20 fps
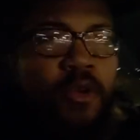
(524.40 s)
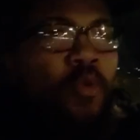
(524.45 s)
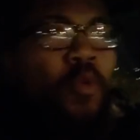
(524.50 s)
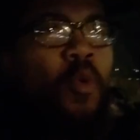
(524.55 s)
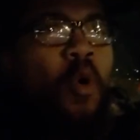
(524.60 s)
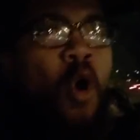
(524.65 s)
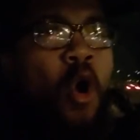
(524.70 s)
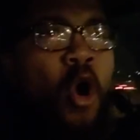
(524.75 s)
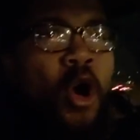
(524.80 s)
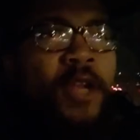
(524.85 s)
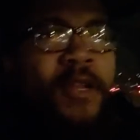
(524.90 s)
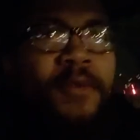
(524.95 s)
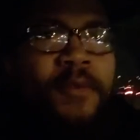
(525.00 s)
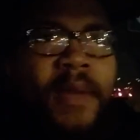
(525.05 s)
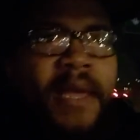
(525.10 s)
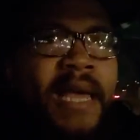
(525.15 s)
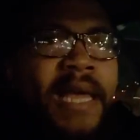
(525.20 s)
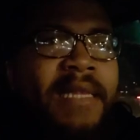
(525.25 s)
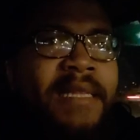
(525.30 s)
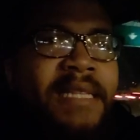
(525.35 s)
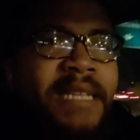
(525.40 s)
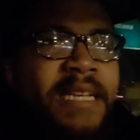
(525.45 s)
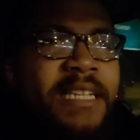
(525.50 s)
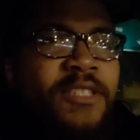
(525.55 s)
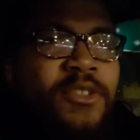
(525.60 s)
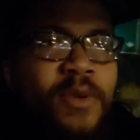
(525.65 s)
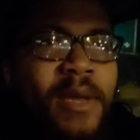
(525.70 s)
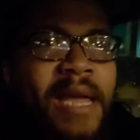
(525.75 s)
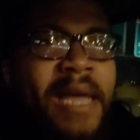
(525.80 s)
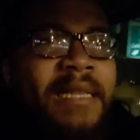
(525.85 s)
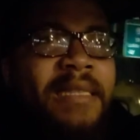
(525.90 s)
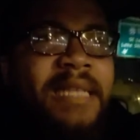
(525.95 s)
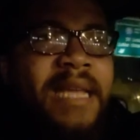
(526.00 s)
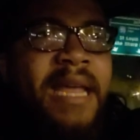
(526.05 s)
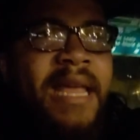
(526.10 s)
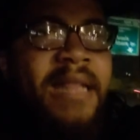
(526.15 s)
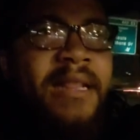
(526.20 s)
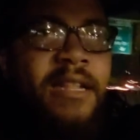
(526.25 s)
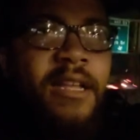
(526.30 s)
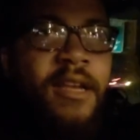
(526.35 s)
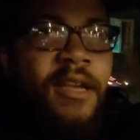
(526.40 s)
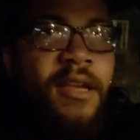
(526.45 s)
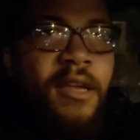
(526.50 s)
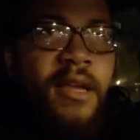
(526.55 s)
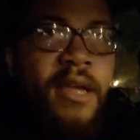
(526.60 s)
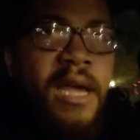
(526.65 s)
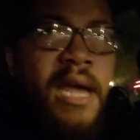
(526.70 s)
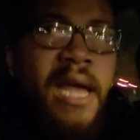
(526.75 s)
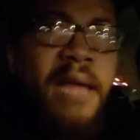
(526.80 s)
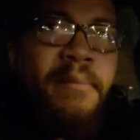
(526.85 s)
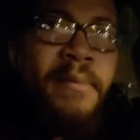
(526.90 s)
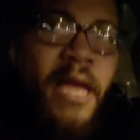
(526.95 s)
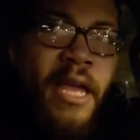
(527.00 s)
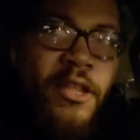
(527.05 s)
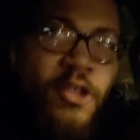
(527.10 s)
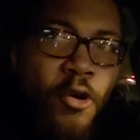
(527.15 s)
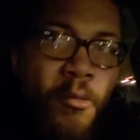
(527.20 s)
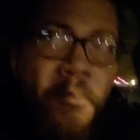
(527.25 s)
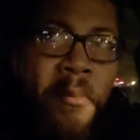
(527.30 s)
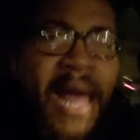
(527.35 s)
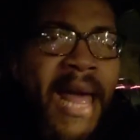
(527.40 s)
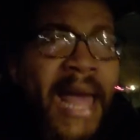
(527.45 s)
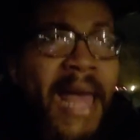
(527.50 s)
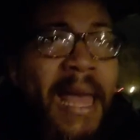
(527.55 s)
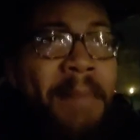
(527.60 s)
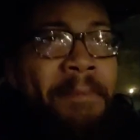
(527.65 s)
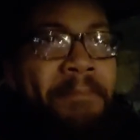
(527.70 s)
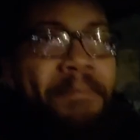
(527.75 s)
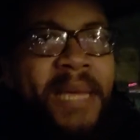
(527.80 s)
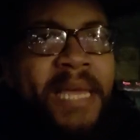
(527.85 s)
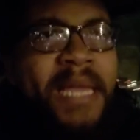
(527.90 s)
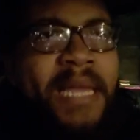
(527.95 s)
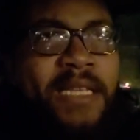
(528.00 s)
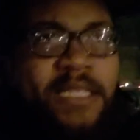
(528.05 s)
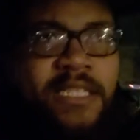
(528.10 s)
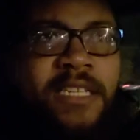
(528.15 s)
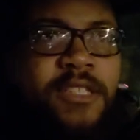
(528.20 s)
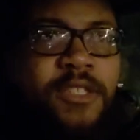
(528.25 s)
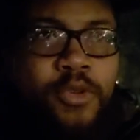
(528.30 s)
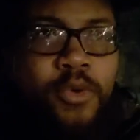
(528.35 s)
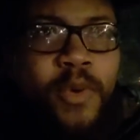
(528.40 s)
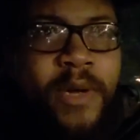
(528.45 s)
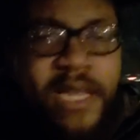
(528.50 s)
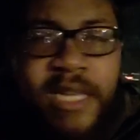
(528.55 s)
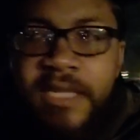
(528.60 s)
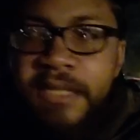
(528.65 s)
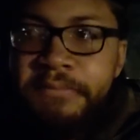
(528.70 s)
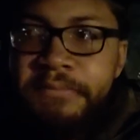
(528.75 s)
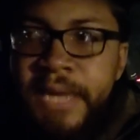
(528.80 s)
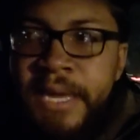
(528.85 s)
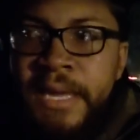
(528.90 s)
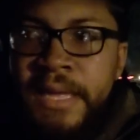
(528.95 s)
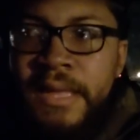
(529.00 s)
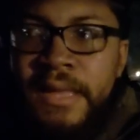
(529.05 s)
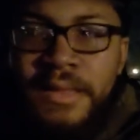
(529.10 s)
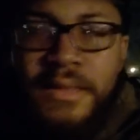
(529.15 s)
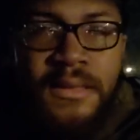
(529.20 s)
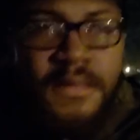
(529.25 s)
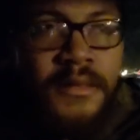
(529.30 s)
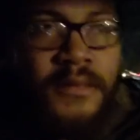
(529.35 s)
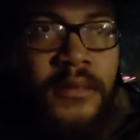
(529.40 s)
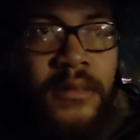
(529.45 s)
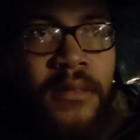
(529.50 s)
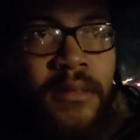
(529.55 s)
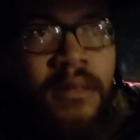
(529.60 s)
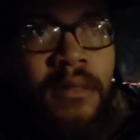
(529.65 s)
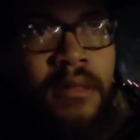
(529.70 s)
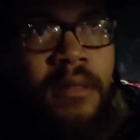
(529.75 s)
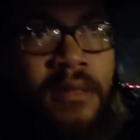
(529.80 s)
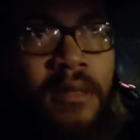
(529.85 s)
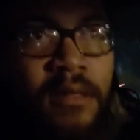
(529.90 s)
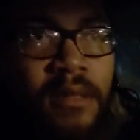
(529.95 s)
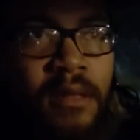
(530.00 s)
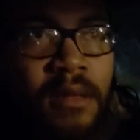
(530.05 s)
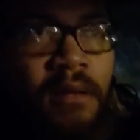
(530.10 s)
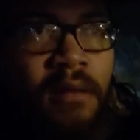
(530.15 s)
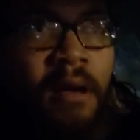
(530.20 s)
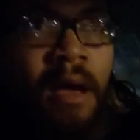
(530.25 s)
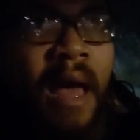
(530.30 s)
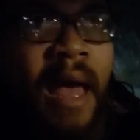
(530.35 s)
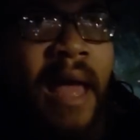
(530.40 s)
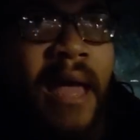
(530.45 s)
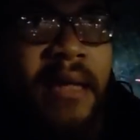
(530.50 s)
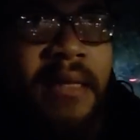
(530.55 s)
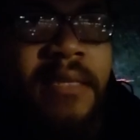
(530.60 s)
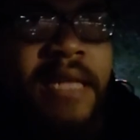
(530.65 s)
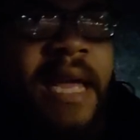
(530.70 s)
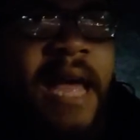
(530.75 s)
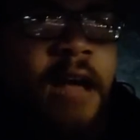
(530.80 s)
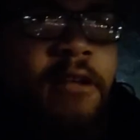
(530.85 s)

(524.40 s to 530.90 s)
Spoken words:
no water, you ain't got this, you ain't got that, hey man, your mind bends and twists, man. Alright? They